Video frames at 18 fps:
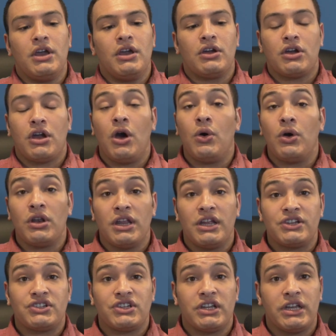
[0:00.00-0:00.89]

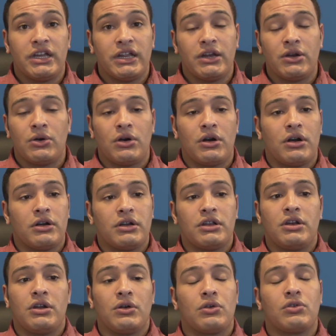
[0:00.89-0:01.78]
coalition or
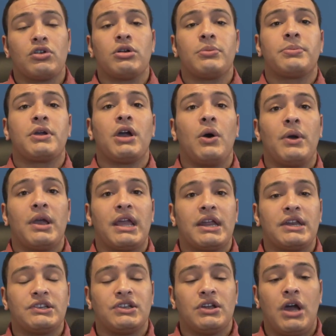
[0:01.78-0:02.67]
group going
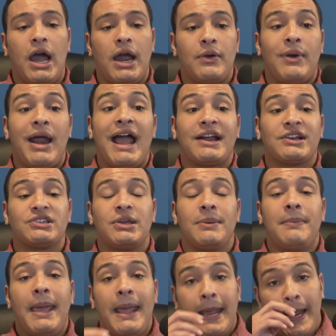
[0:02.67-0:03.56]
into Iraq to
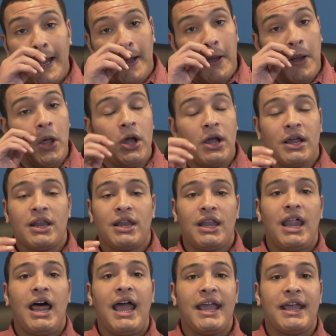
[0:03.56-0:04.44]
make it look
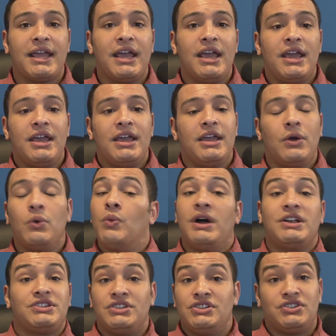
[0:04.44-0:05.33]
like it
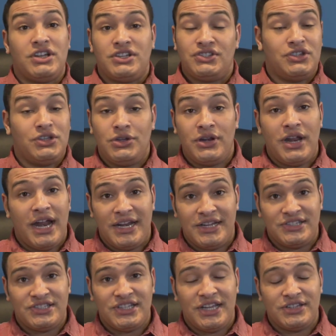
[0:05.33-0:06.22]
wasn't just the
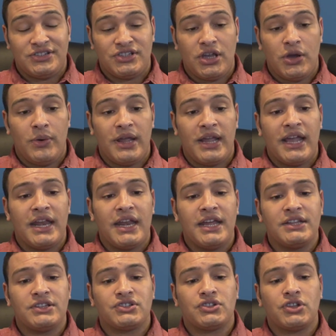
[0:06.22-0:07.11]
United States going in.
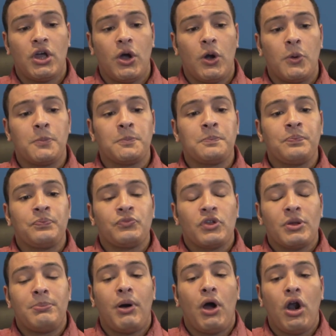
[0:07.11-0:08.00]
And so
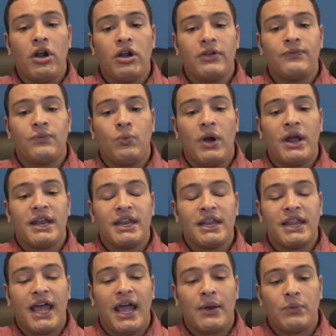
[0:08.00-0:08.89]
part of what
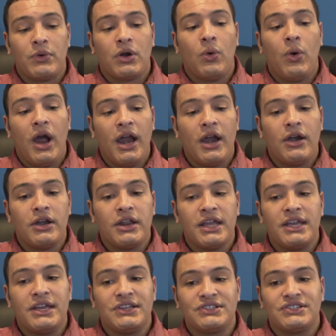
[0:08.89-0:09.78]
that required
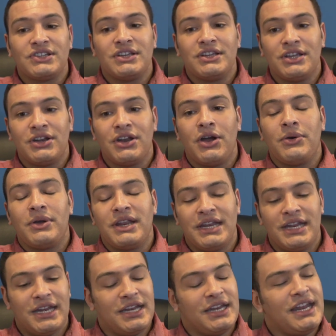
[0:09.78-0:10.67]
is, he
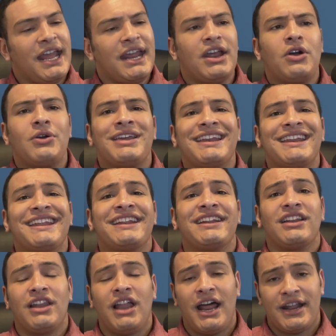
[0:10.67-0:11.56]
needed NATO, he needed
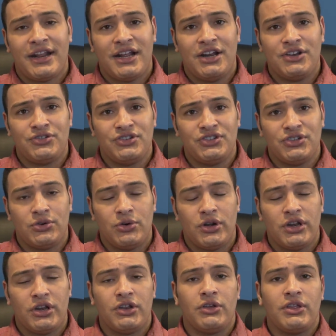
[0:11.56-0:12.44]
a lot of countries in
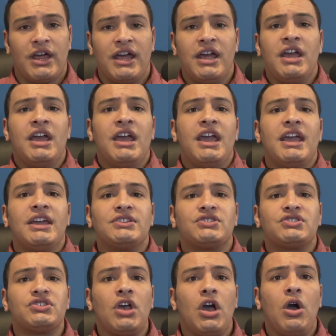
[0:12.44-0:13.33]
order to do that. And
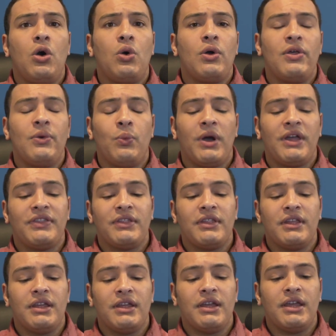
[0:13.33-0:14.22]
so what
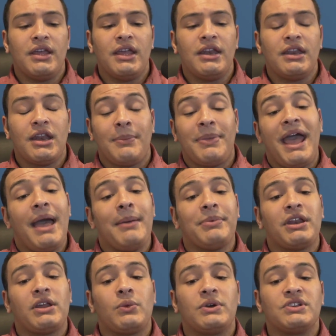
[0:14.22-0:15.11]
ended up
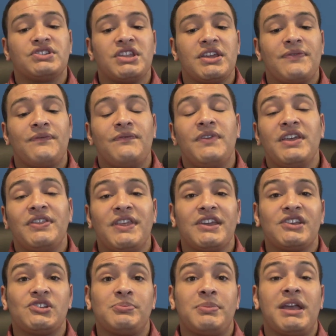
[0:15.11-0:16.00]
happening was the 5th
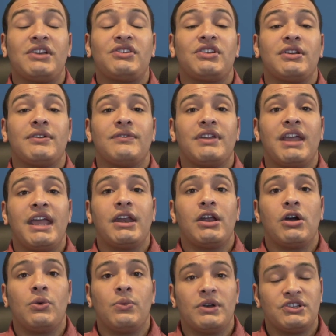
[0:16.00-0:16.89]
expansion of
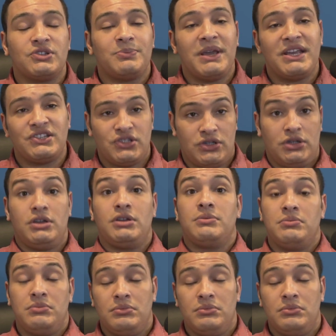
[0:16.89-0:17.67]
NATO was basically